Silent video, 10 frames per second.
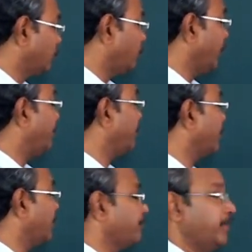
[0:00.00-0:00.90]
to a
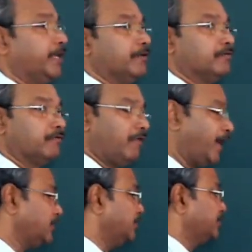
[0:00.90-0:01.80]
power of n
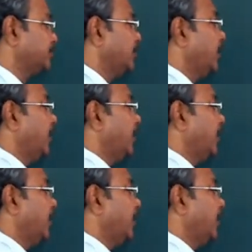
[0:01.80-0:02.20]
like this.